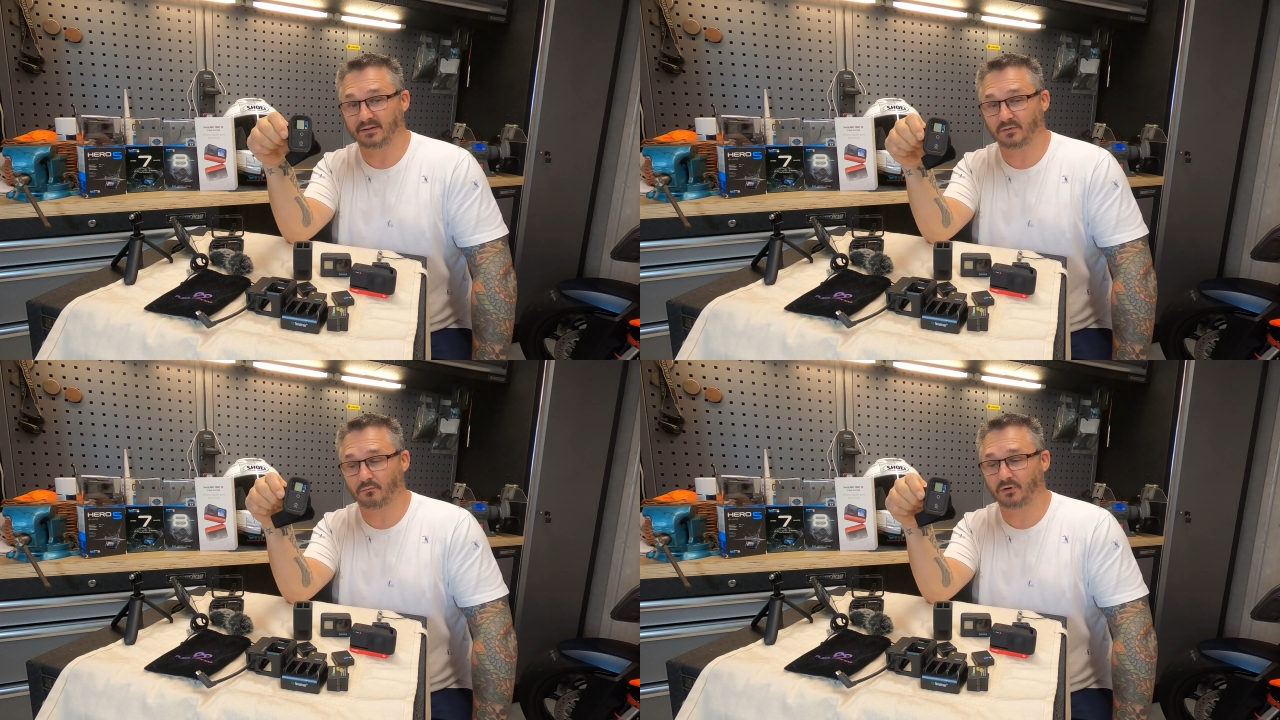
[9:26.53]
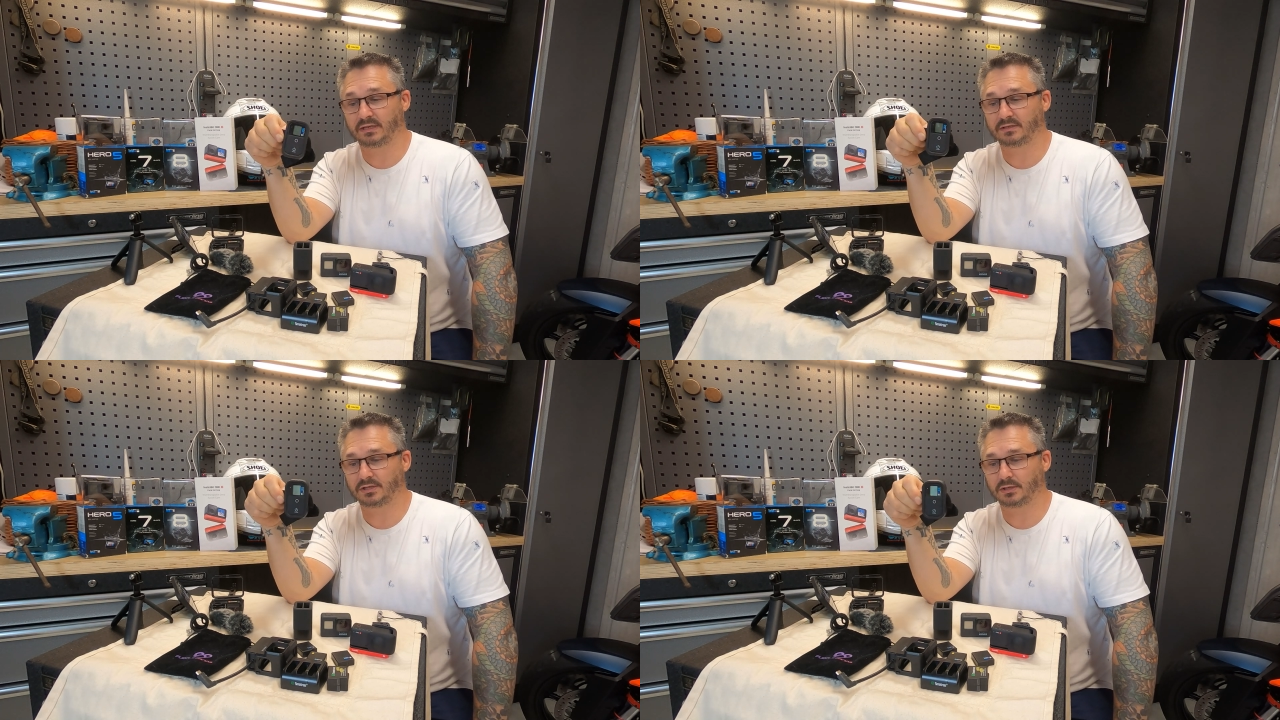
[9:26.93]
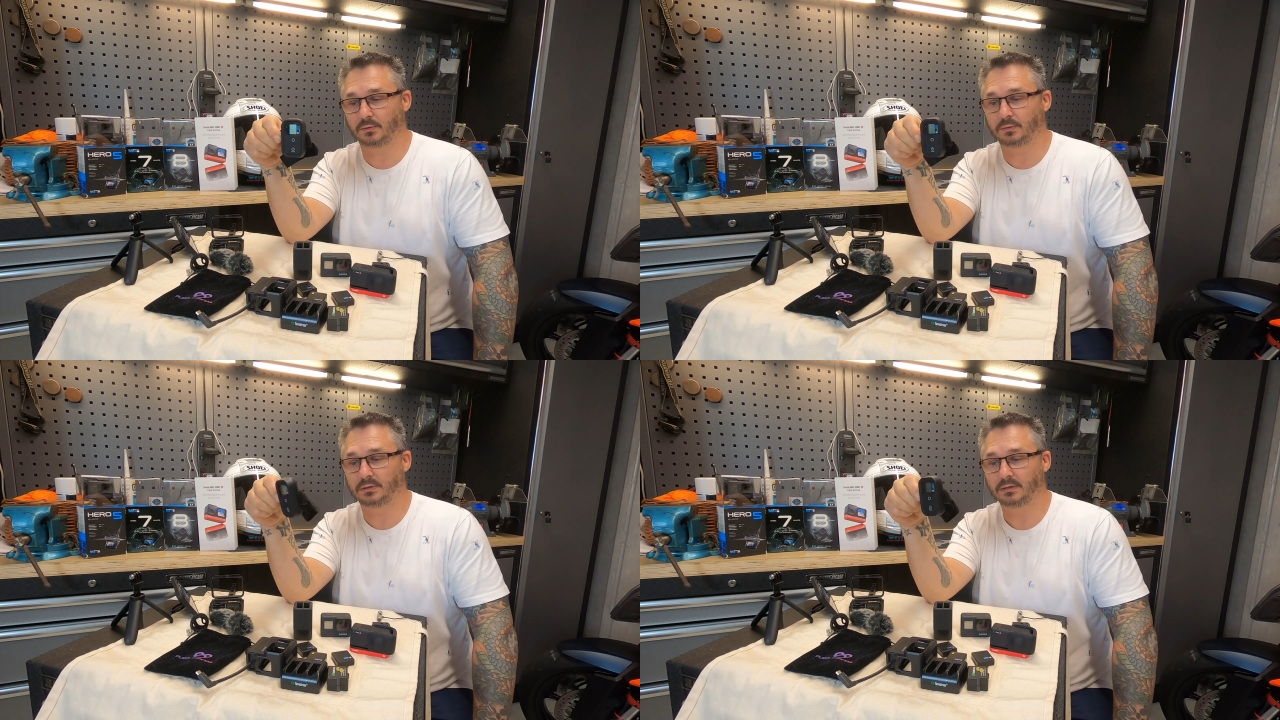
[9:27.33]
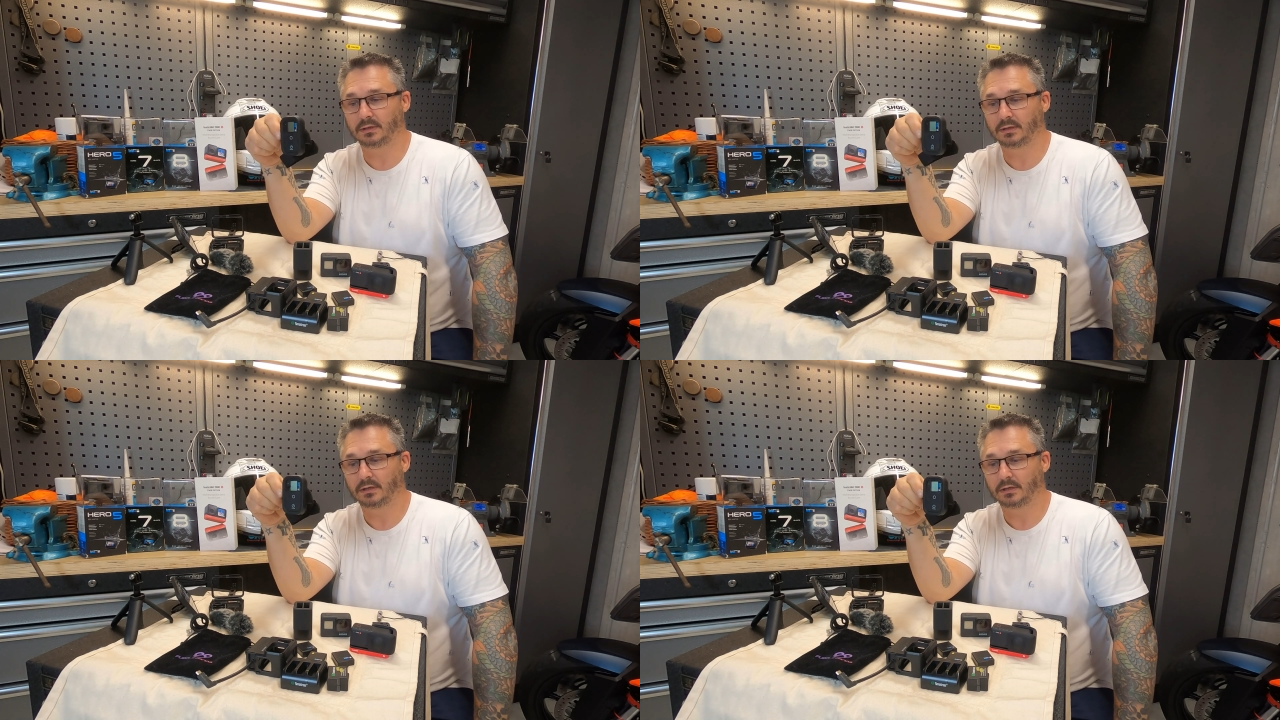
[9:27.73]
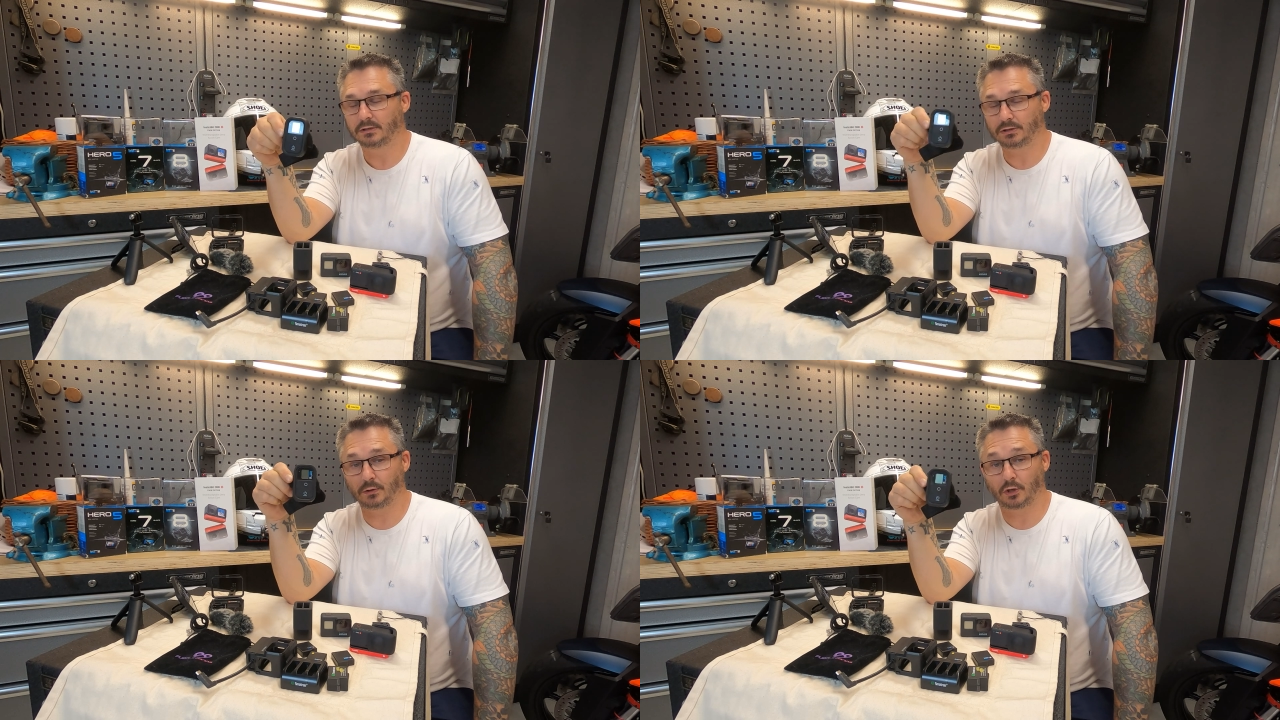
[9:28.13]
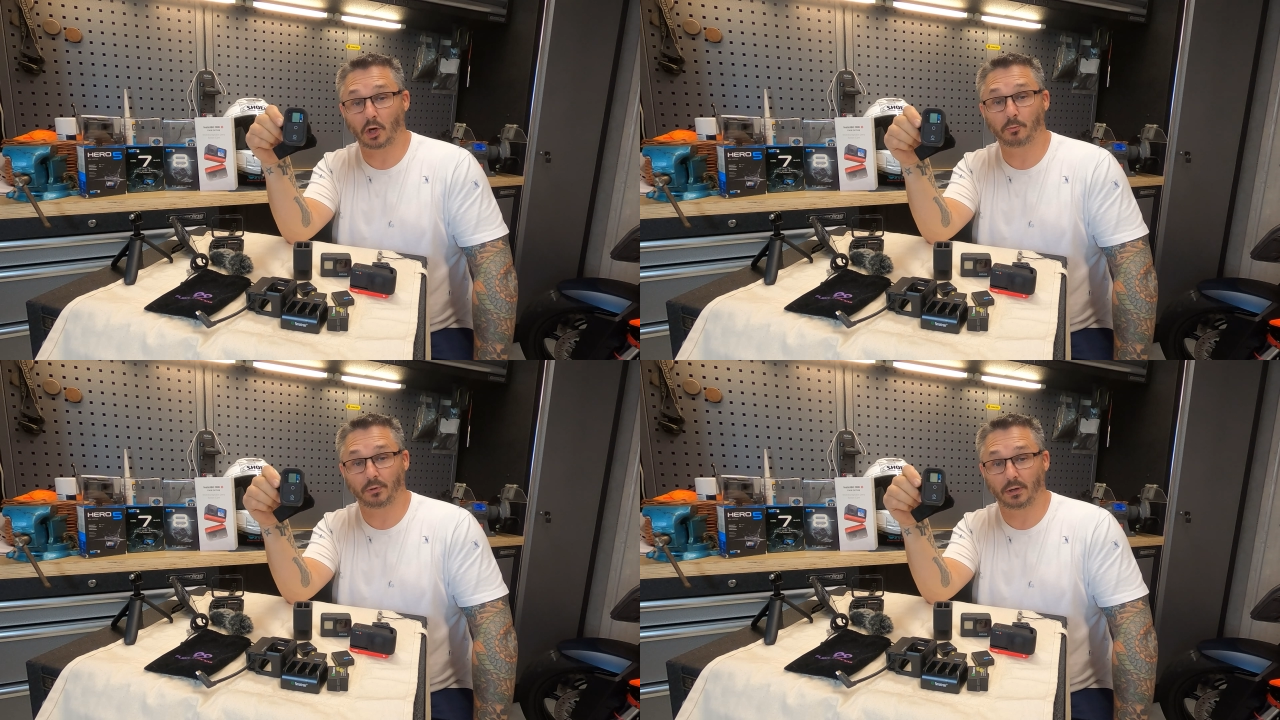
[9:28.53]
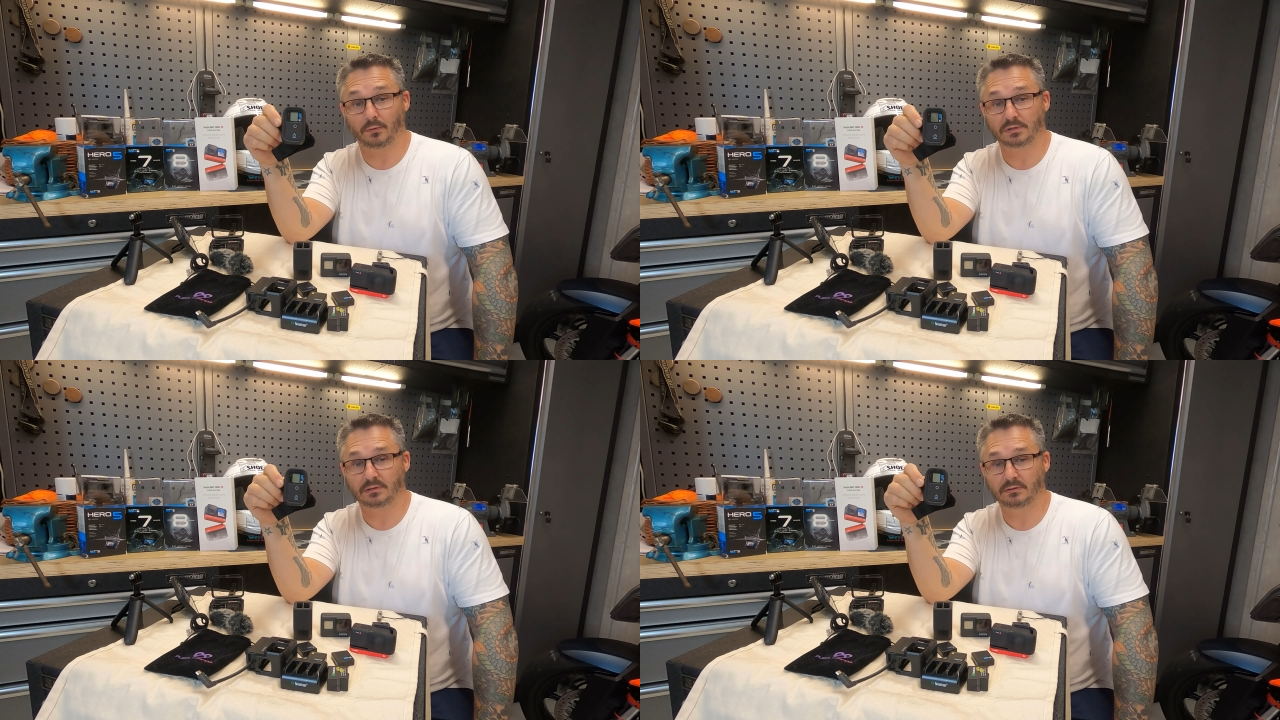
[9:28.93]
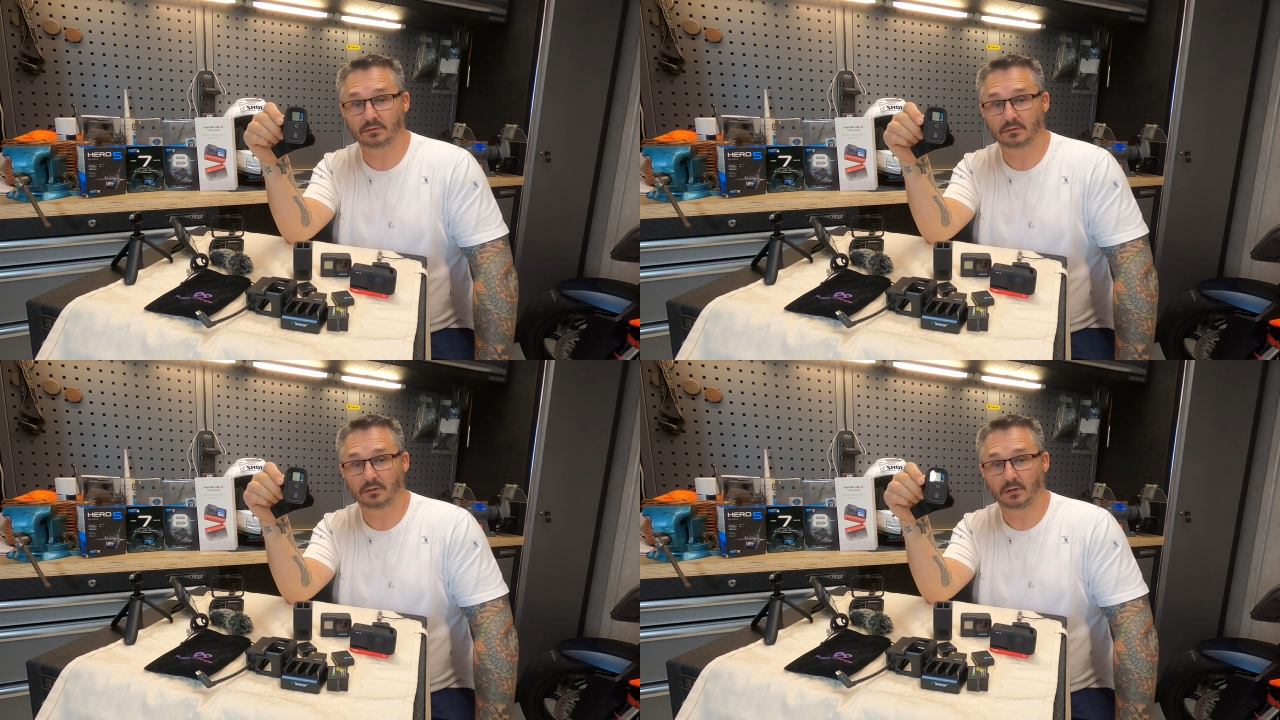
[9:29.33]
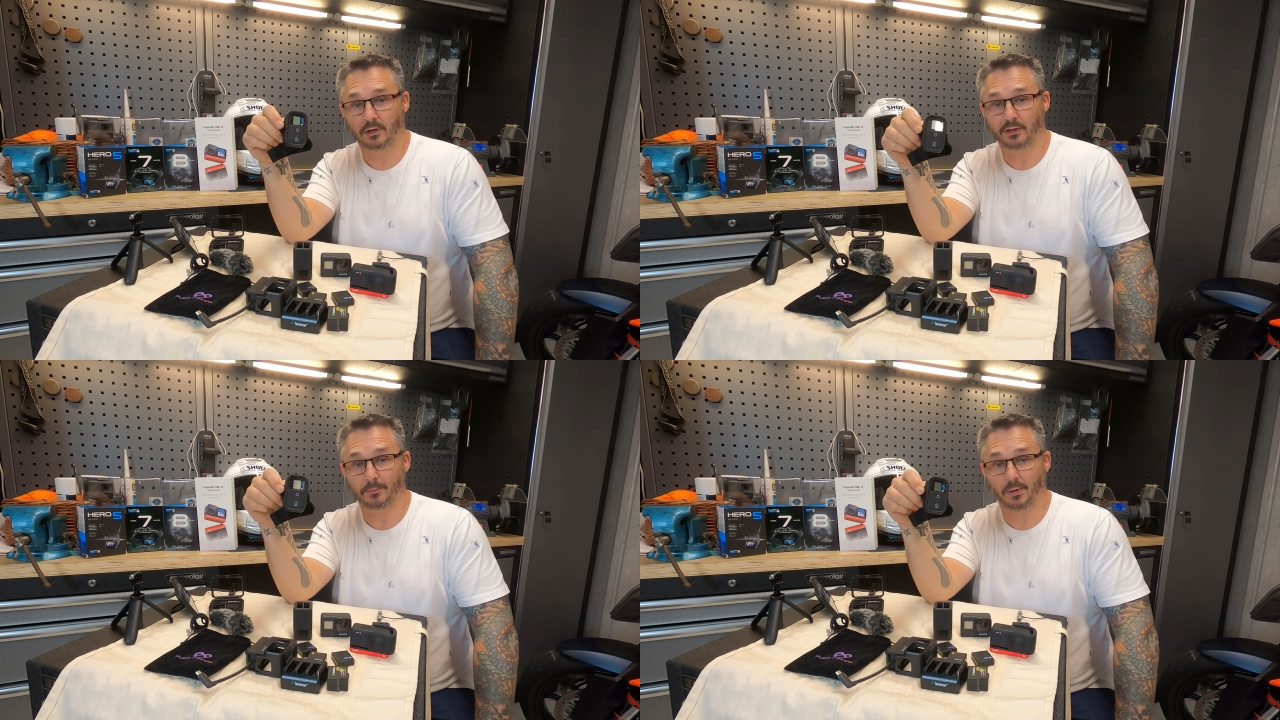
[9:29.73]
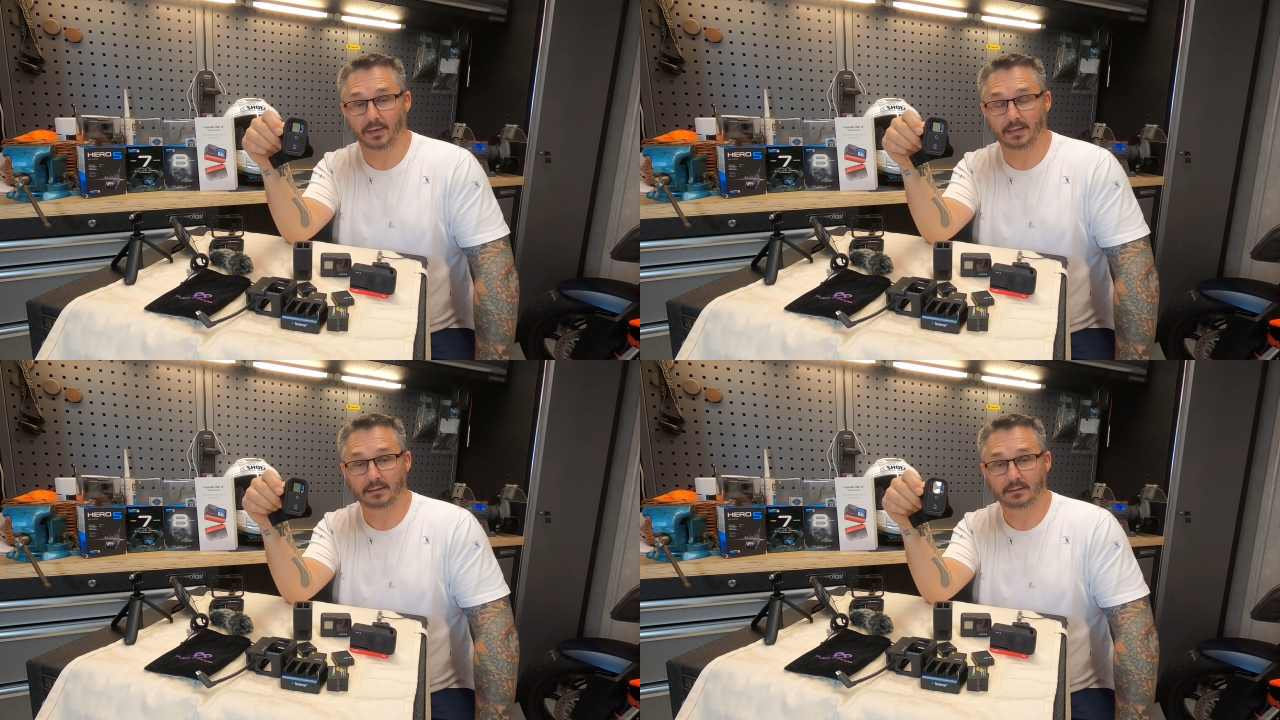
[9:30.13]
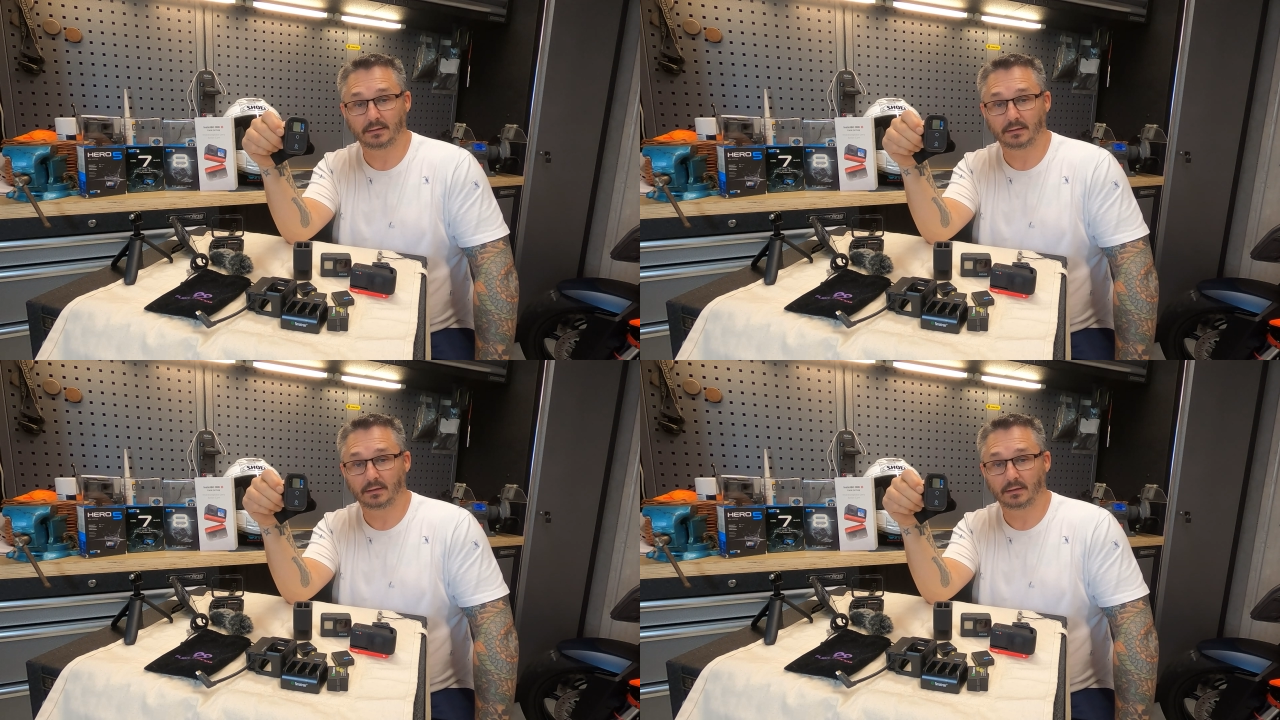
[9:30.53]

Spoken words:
If I'm running two GoPros on the bike,